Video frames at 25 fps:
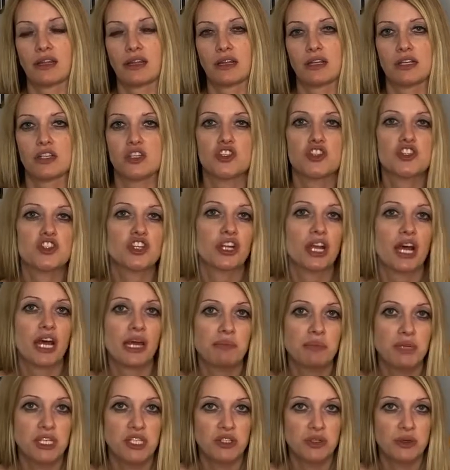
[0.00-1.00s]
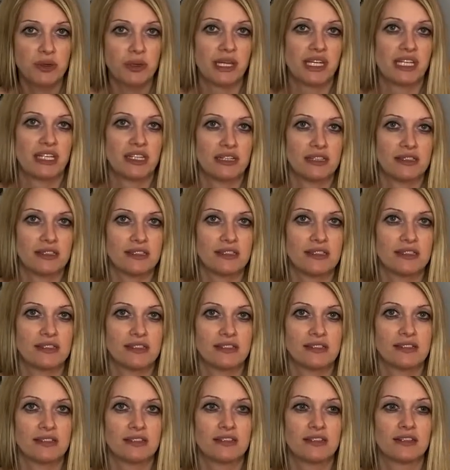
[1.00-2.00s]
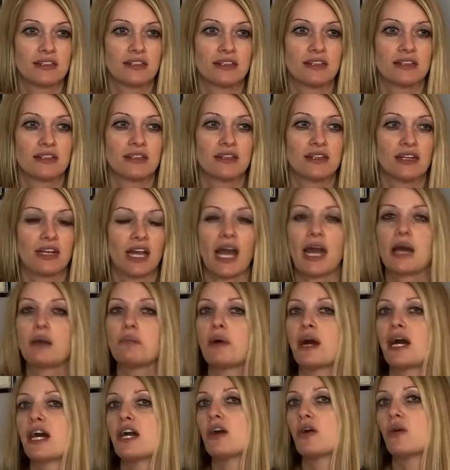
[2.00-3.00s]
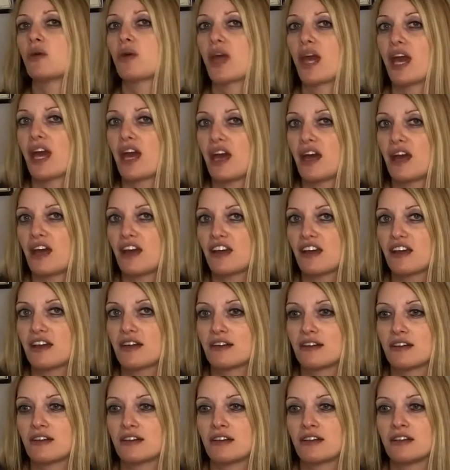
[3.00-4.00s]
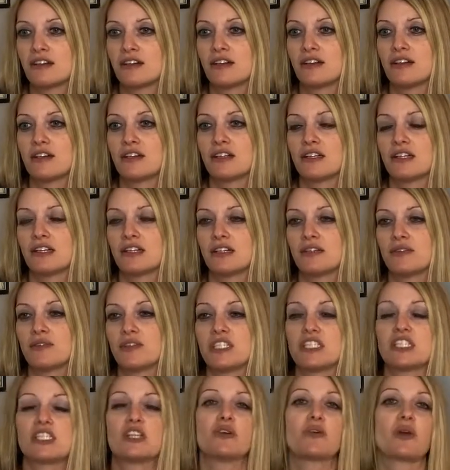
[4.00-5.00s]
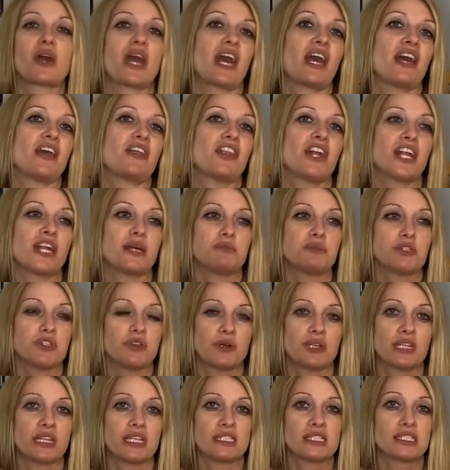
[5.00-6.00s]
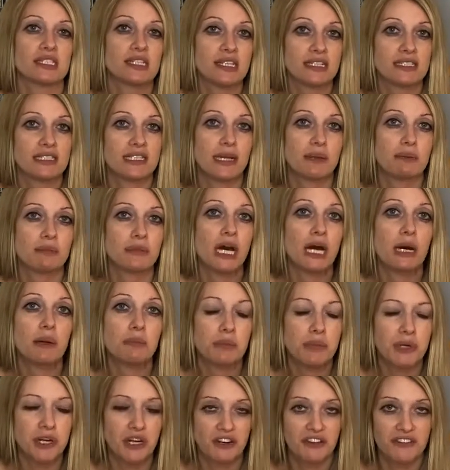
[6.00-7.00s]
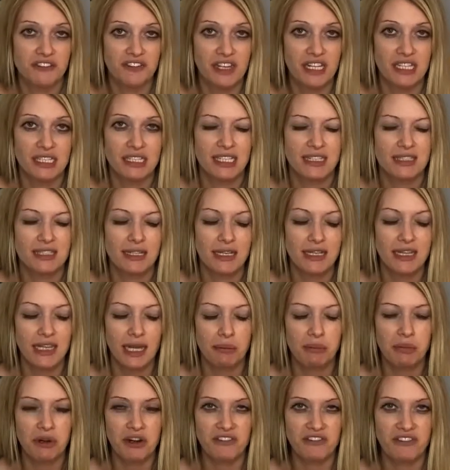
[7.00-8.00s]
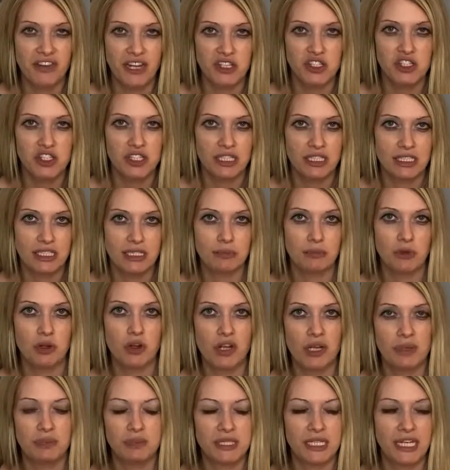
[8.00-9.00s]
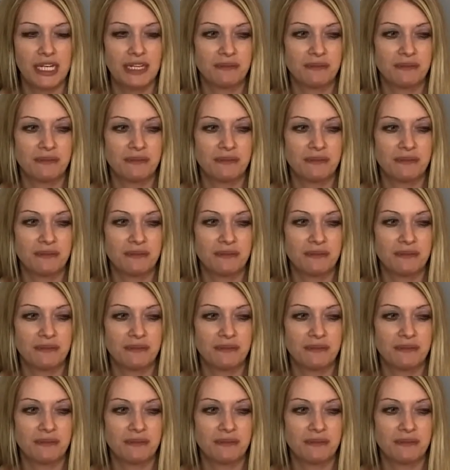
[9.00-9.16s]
should I be doing this? Am I okay? Is it okay that I'm doing this because I'm not perfect? It's like that perfectionism creeps in.